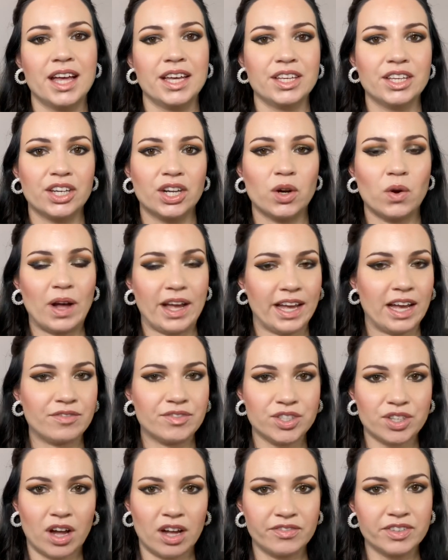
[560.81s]
you know, I have
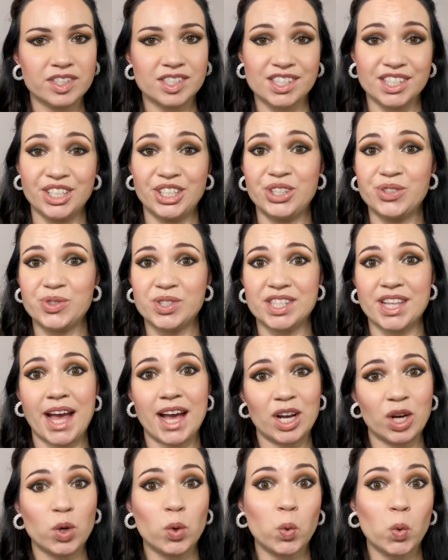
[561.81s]
to obviously use
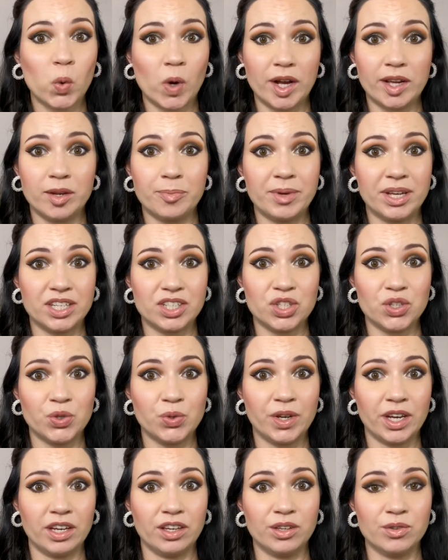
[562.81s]
that quite a bit
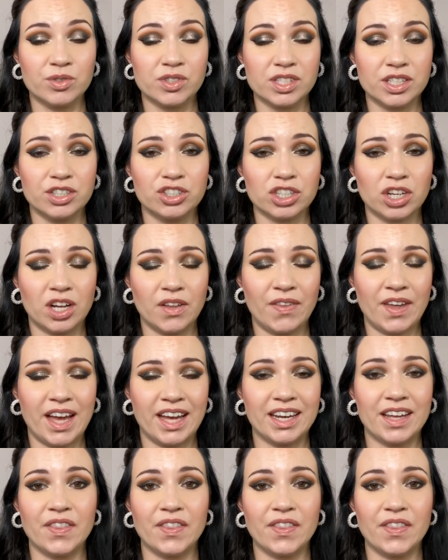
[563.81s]
to get usage on that.